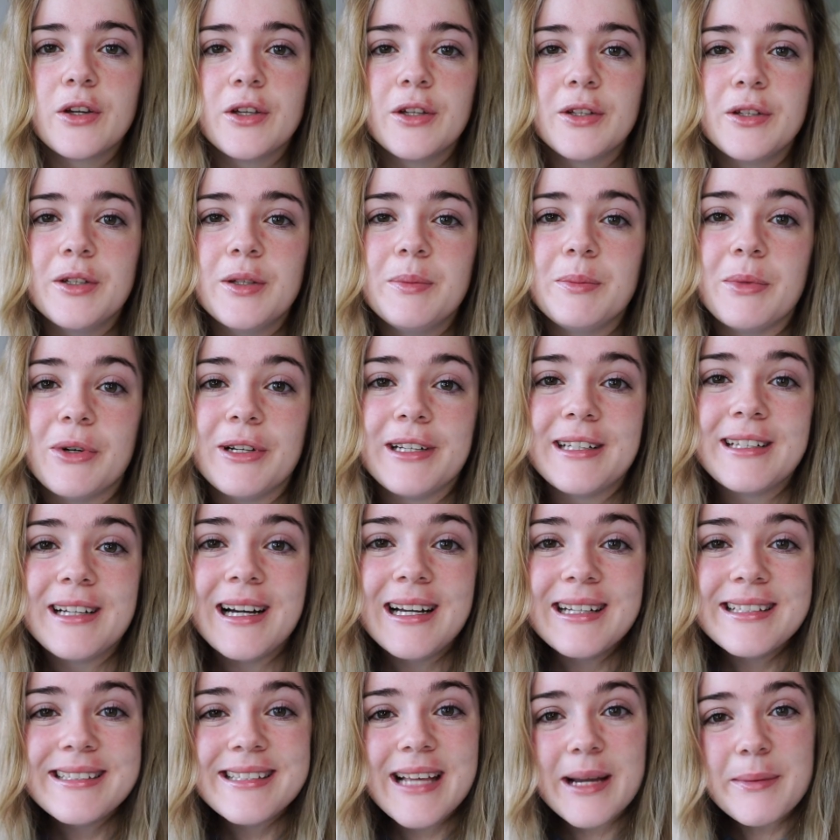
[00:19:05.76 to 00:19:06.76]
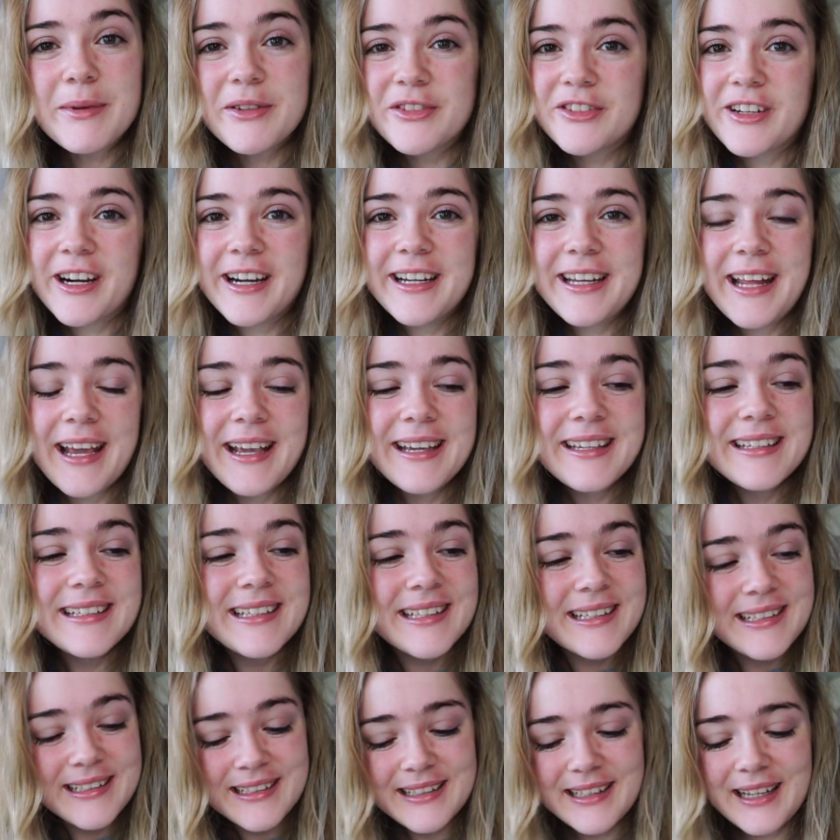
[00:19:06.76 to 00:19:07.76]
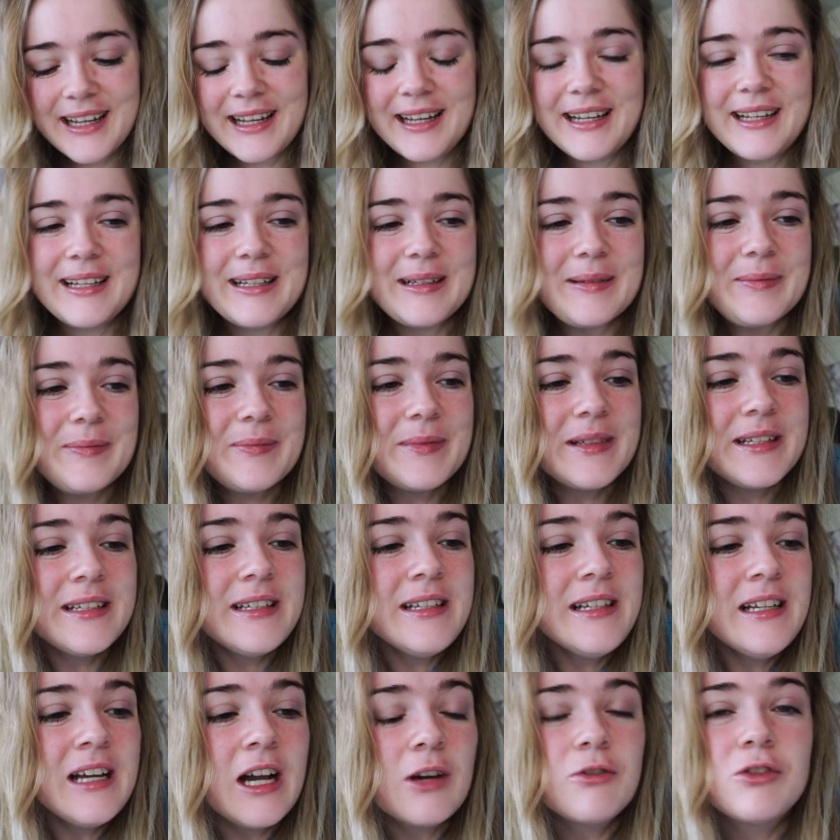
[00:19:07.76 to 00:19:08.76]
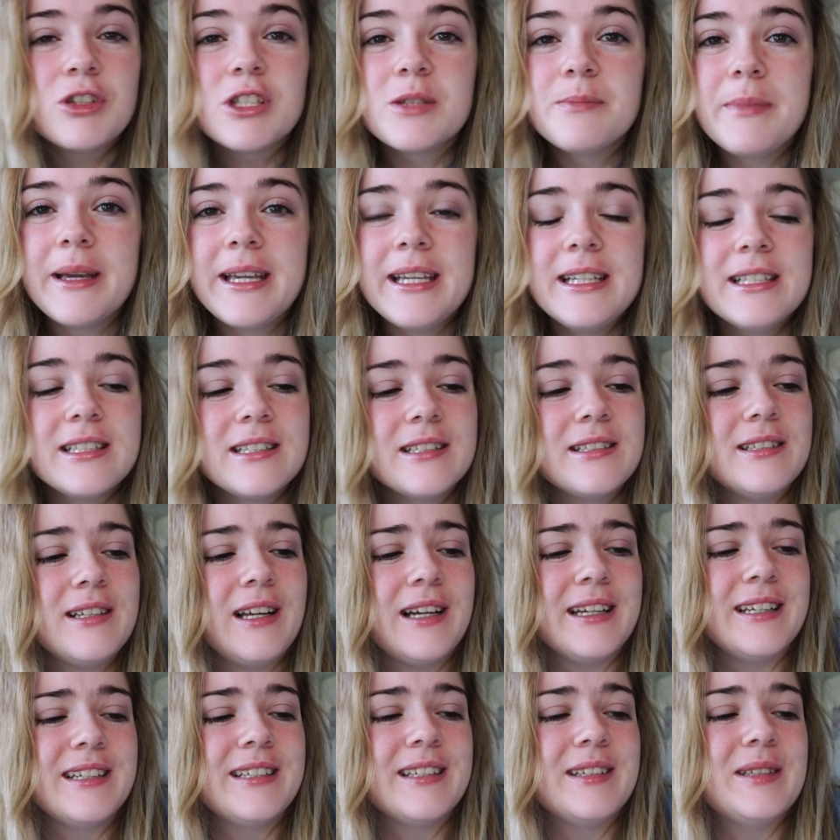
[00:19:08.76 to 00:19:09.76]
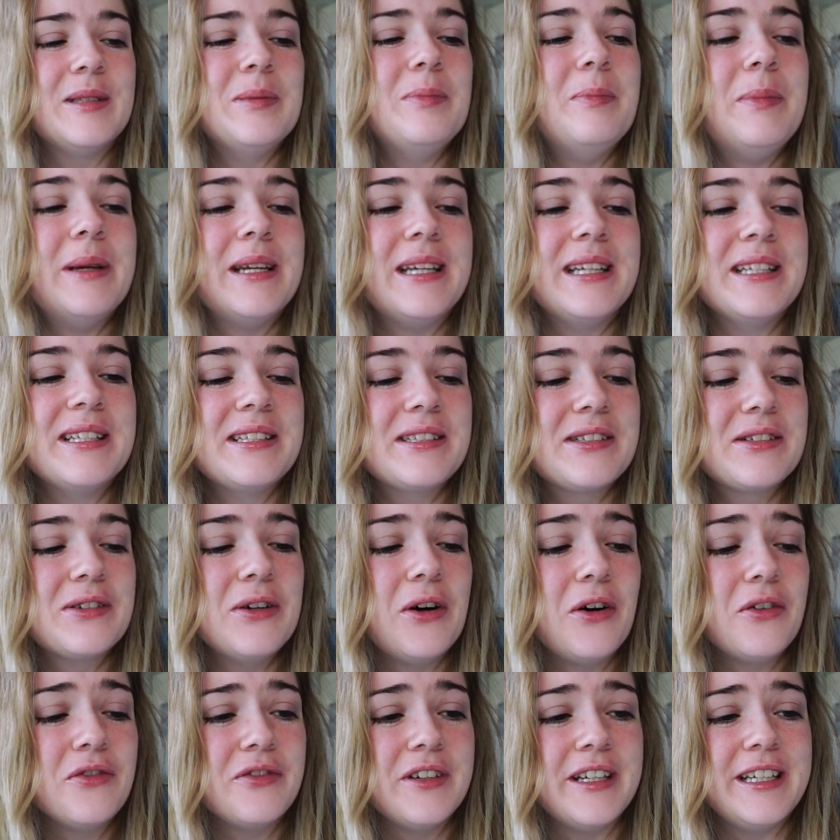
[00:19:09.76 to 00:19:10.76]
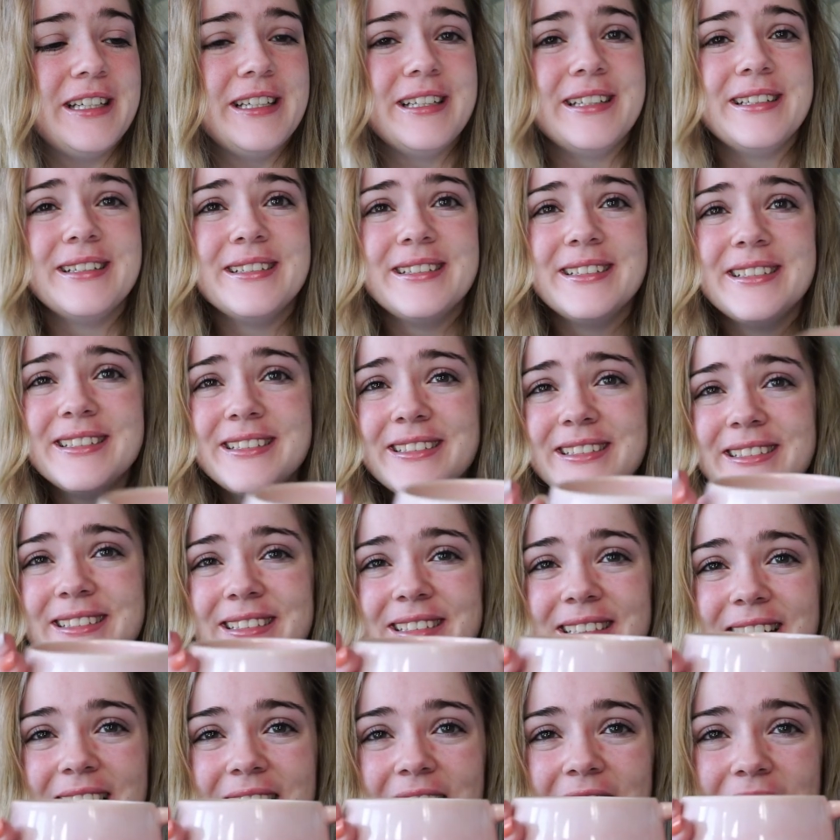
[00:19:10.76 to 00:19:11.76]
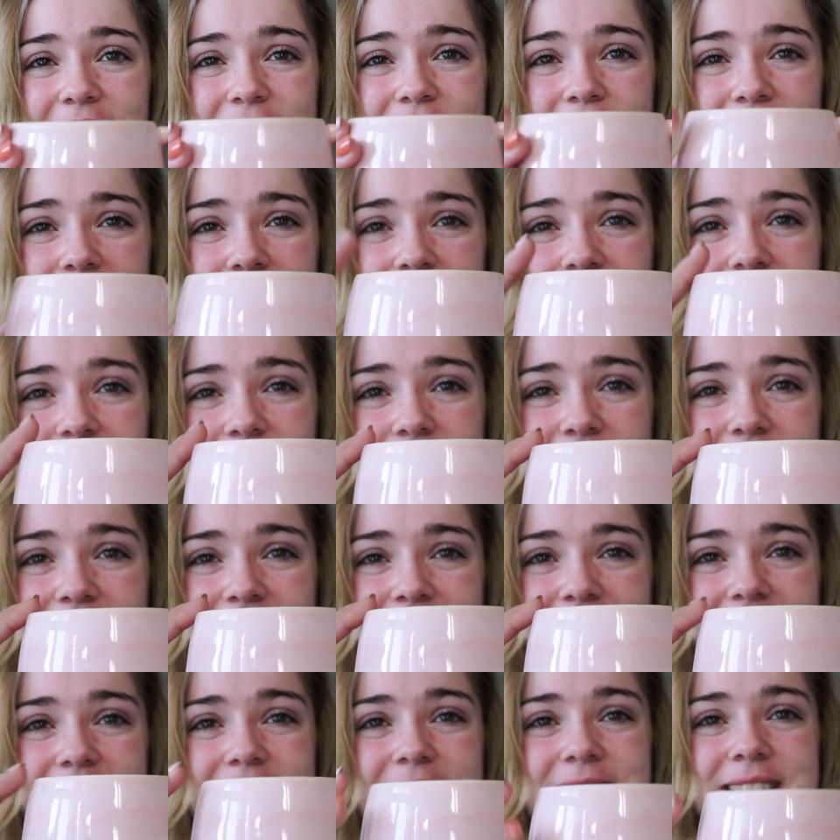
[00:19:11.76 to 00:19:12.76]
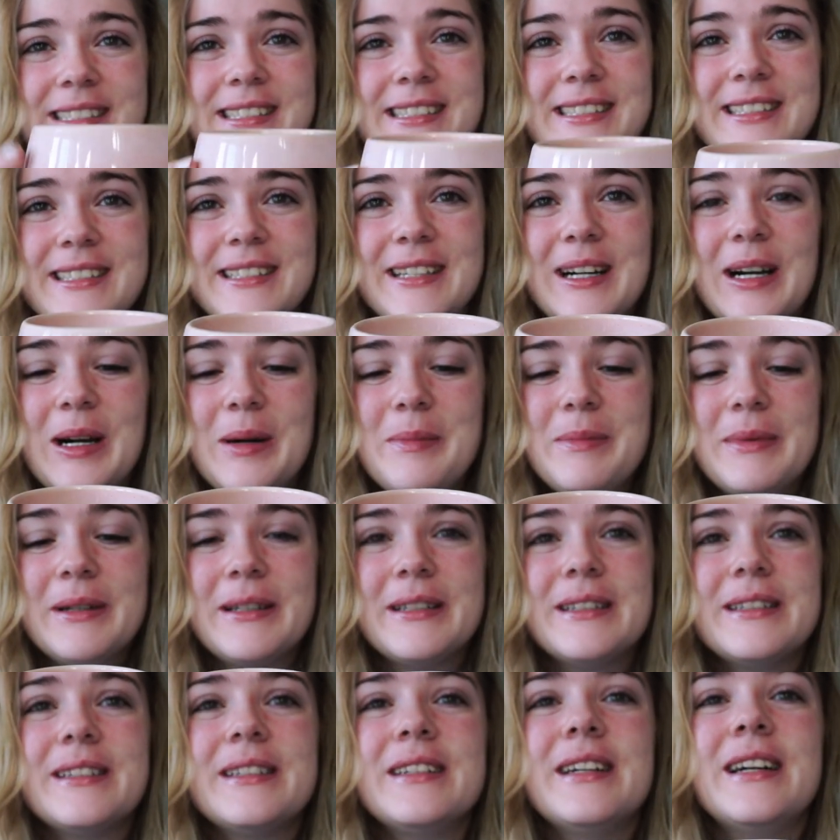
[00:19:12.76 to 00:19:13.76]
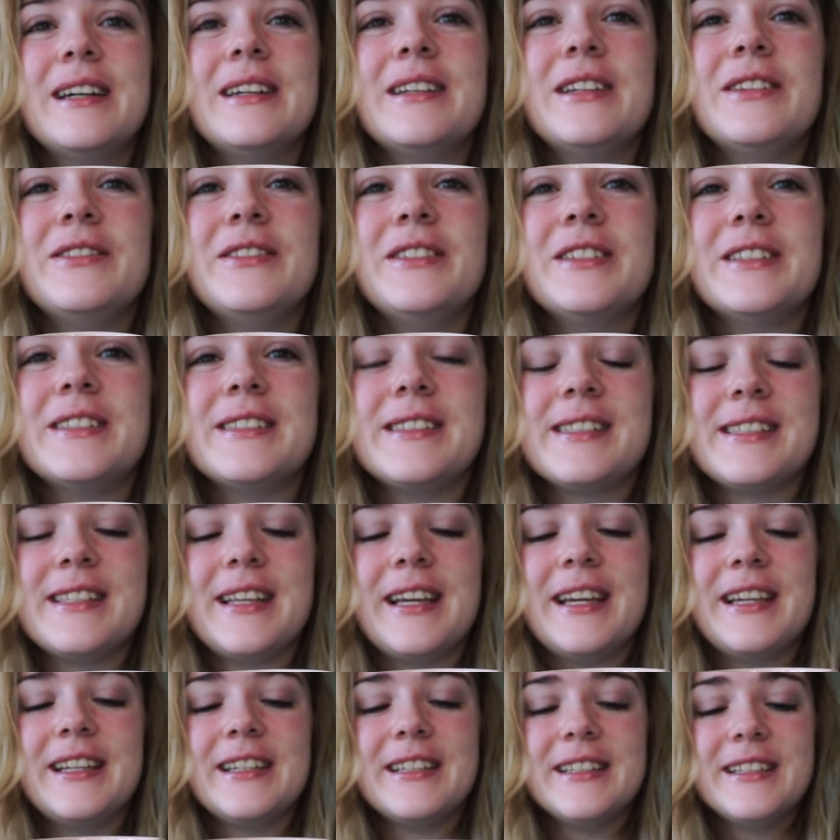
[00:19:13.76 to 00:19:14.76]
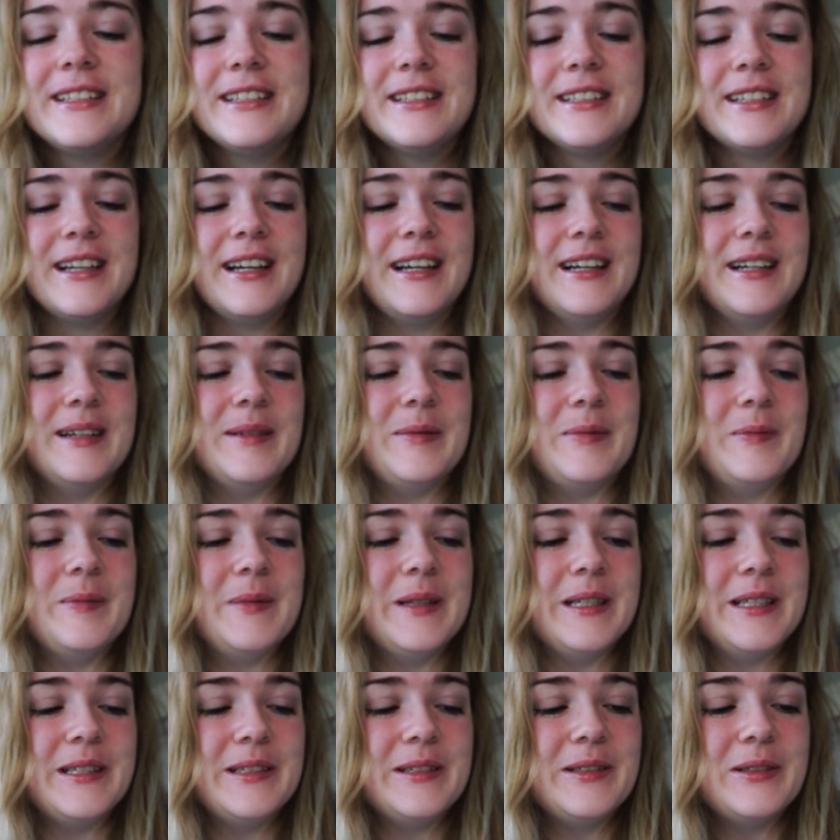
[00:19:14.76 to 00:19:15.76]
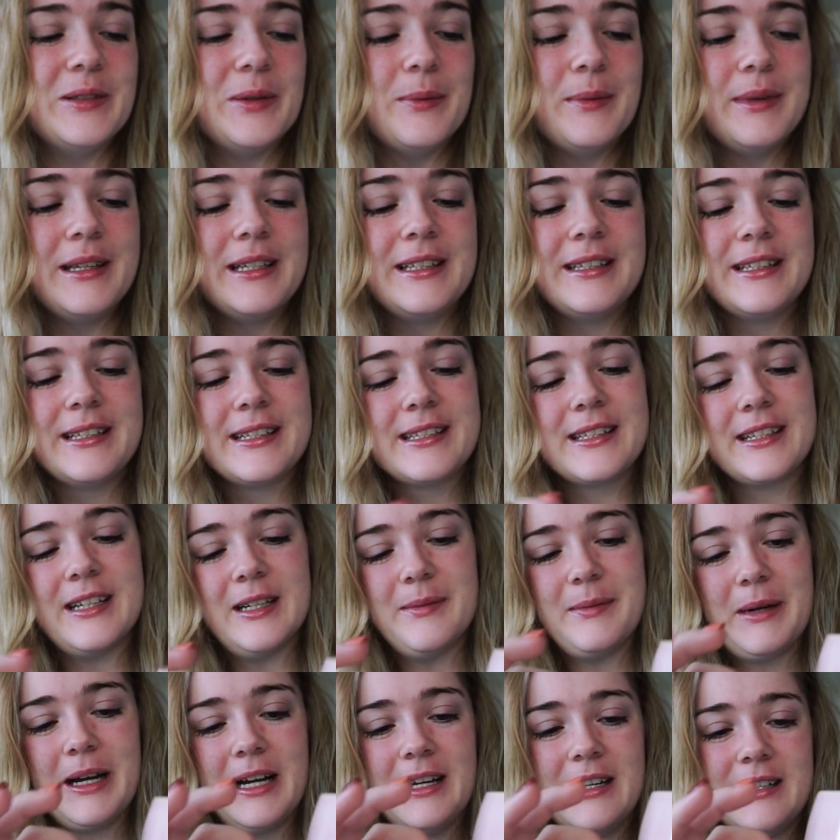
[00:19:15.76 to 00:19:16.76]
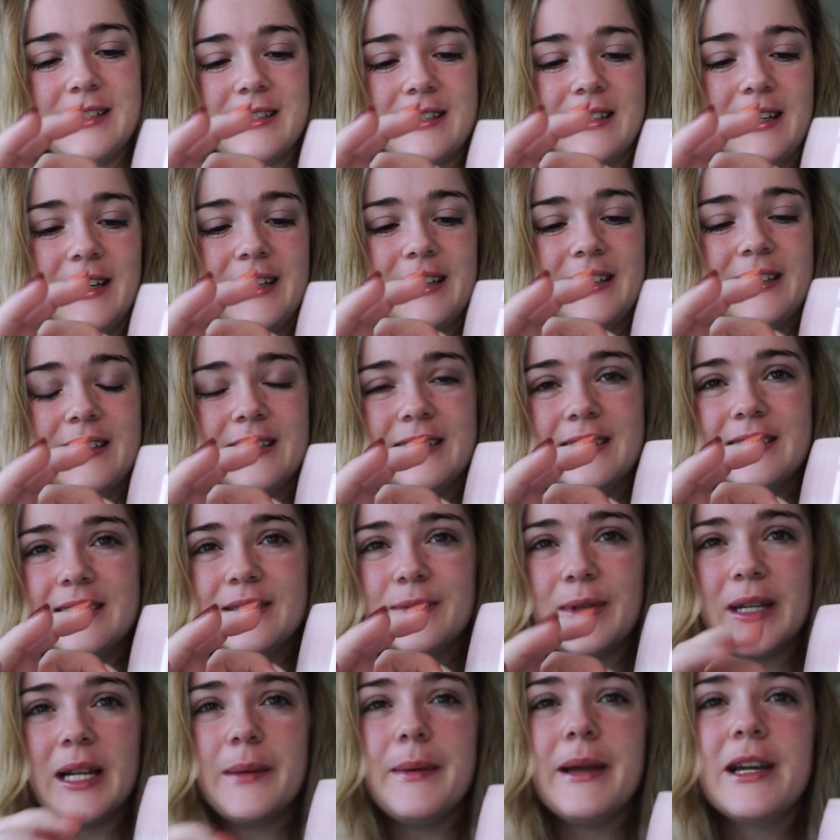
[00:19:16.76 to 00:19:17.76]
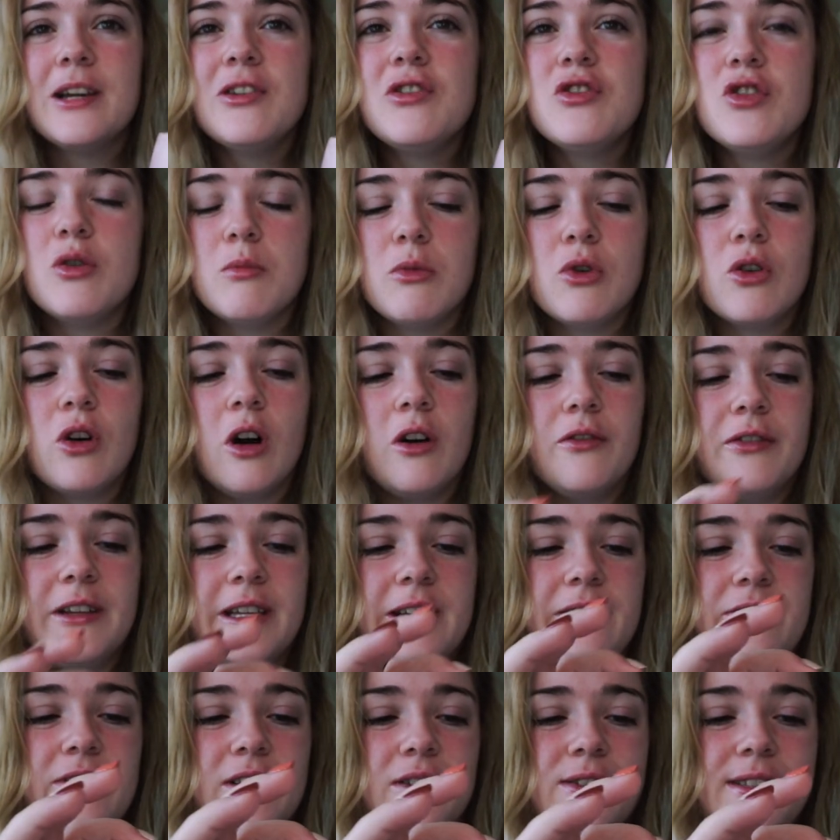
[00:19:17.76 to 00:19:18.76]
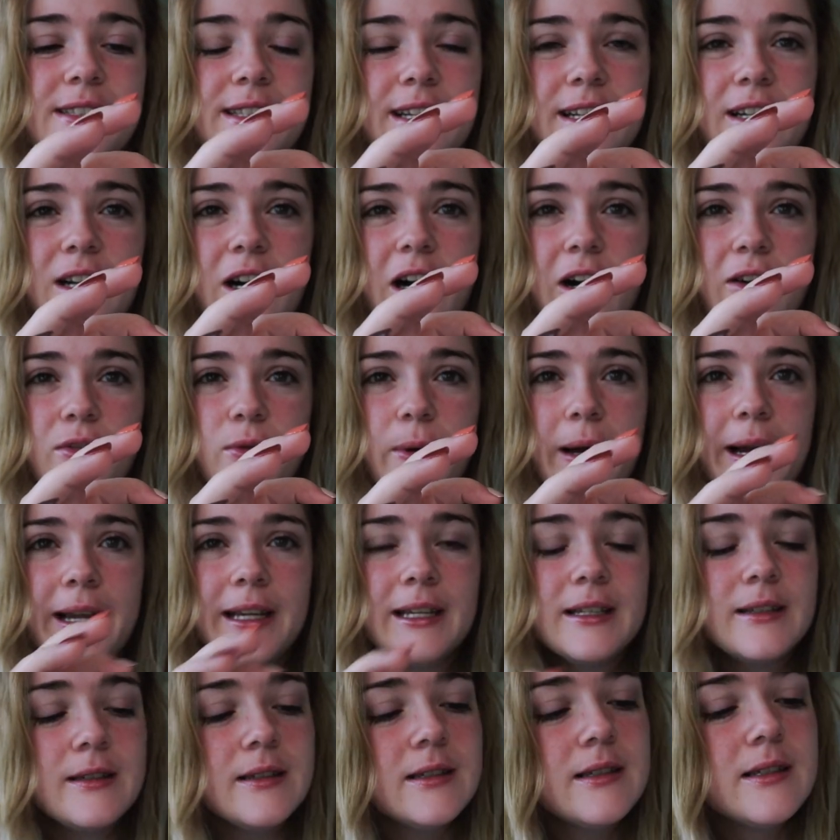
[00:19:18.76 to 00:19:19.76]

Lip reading: Good morning guys, happy Friday. I've just made like the biggest coffee. I've filled this cup, if you can see, but normally this cup has like, when I make a normal coffee, it fills like halfway.